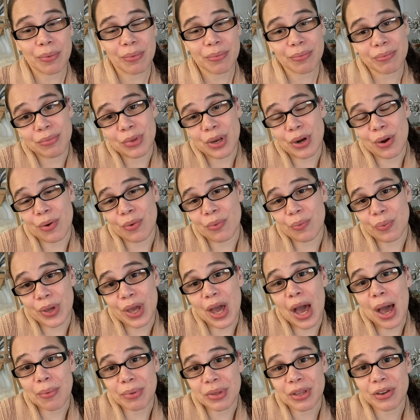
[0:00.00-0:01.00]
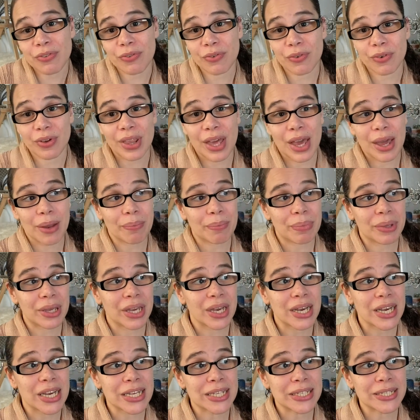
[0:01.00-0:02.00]
you know, we opted for that
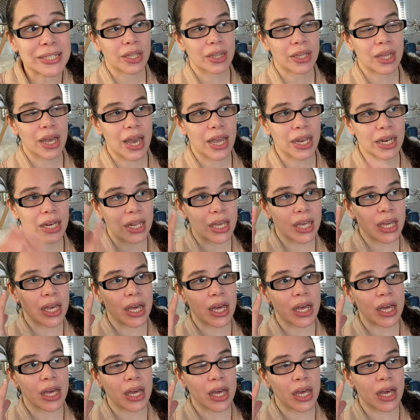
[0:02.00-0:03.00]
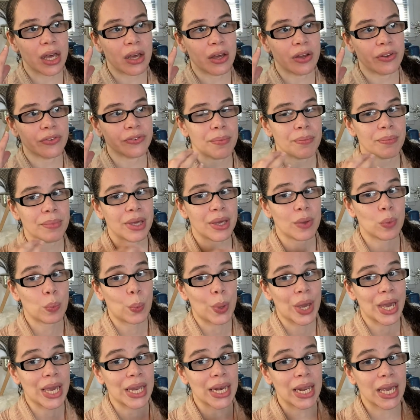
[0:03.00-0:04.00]
because the idea of me
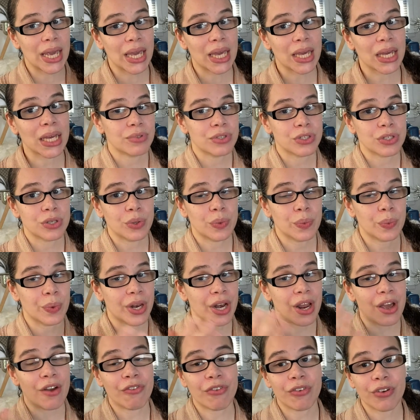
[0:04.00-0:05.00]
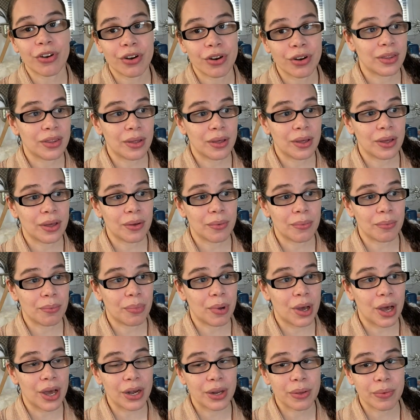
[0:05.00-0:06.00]
waiting till whenever the
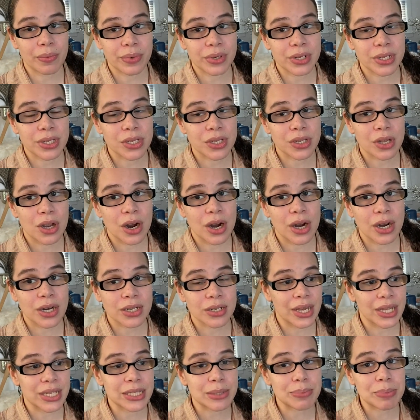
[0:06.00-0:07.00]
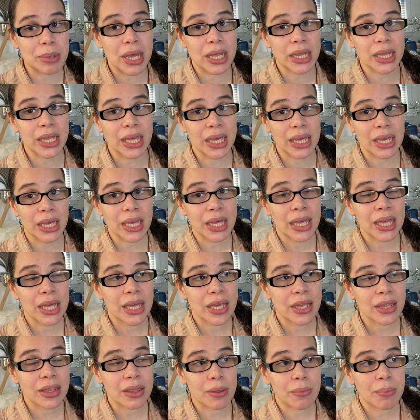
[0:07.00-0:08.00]
body would start expelling
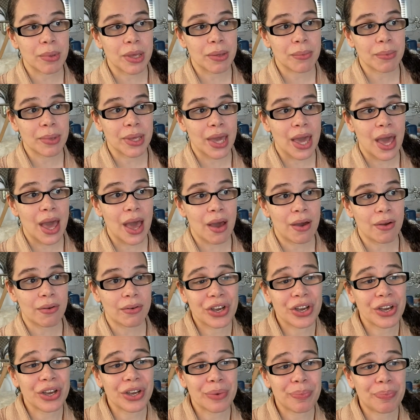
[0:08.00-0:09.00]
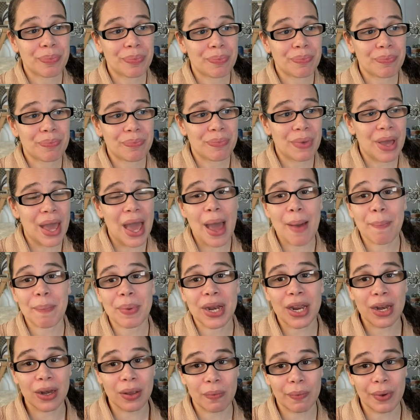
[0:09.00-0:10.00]
the baby out could
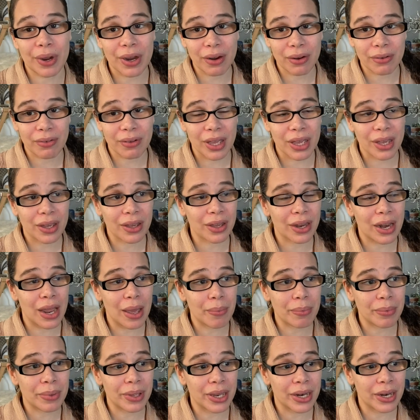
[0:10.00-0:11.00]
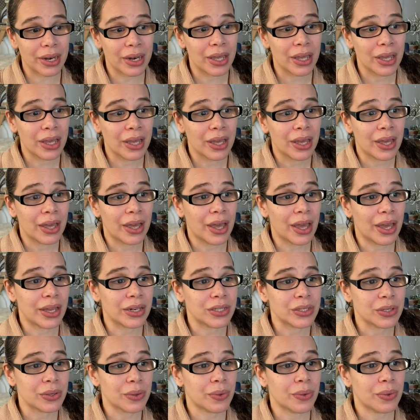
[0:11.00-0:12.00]
happen anywhere. It could happen
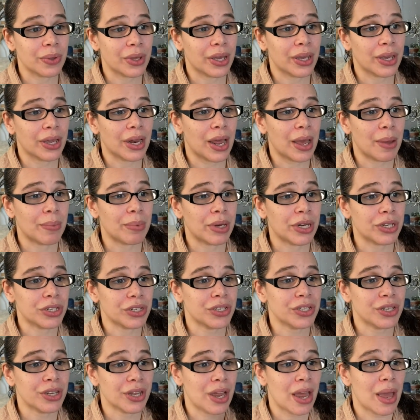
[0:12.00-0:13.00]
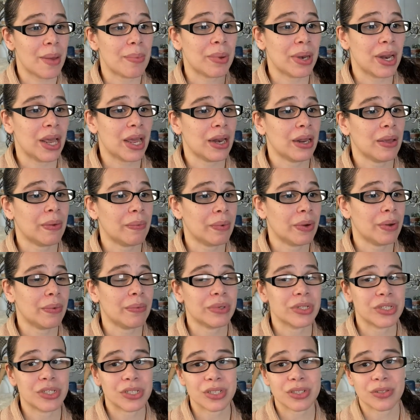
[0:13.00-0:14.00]
at school, it could happen at church, it could happen anywhere
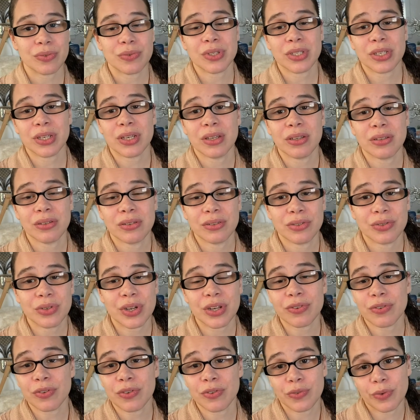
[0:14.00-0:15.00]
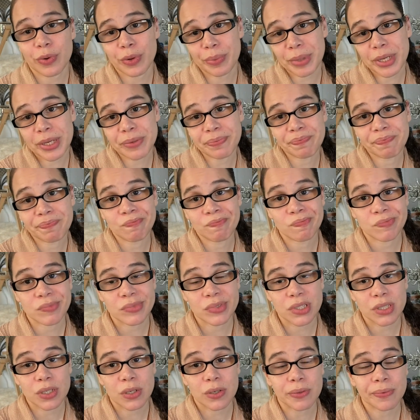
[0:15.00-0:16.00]
was just really dreadful for me.
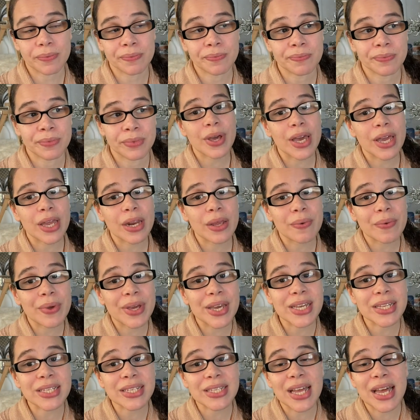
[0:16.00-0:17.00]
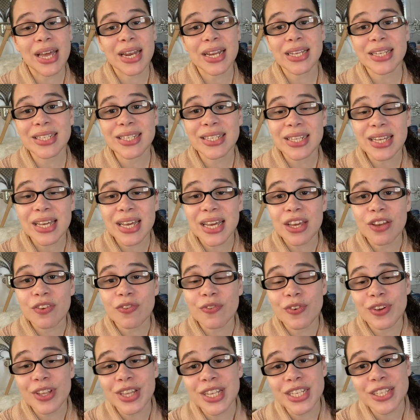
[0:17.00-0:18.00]
So anyways, that is
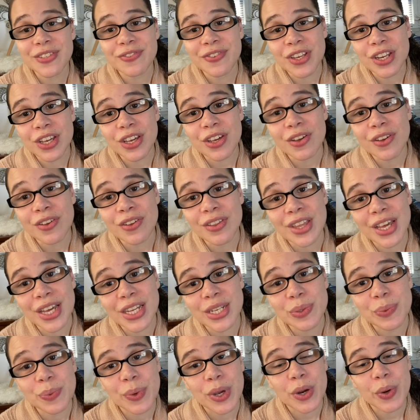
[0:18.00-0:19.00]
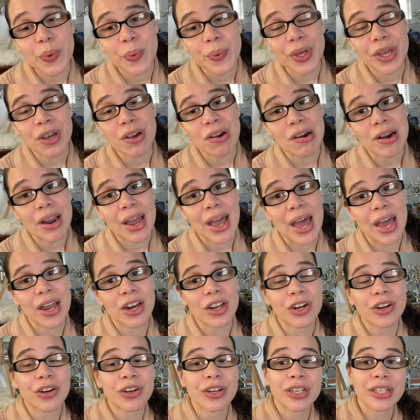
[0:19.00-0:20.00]
it for this video. That's where we are
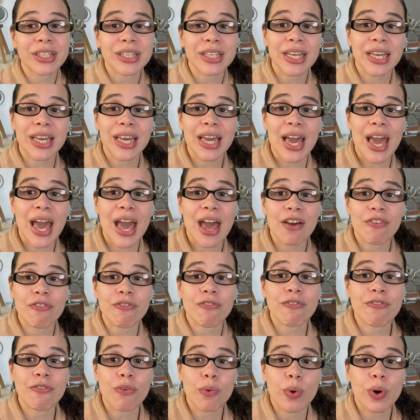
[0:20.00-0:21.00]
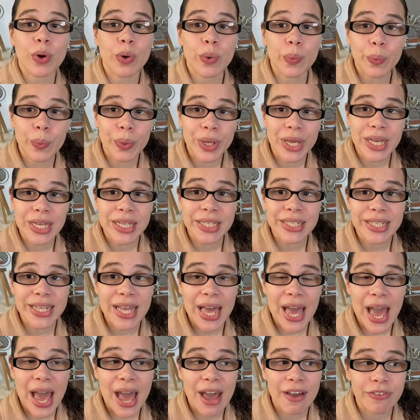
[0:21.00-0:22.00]
at currently at four weeks
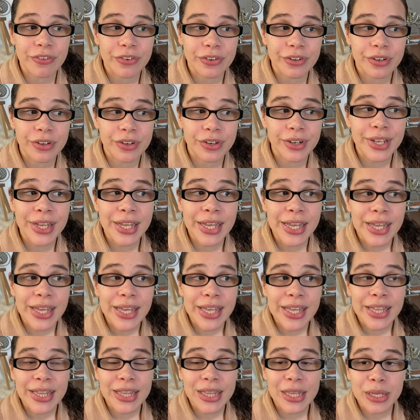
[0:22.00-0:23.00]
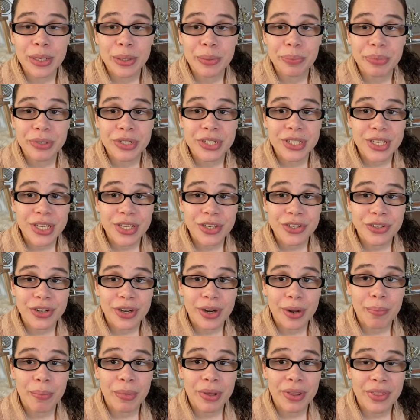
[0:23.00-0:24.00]
after the
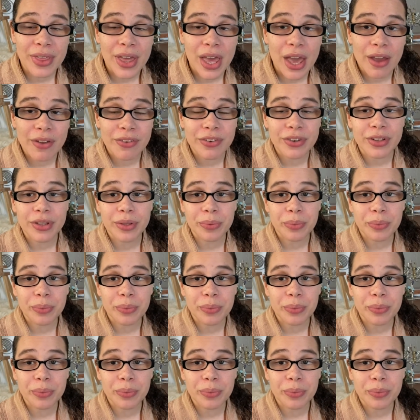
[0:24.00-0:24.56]
procedure, a month after the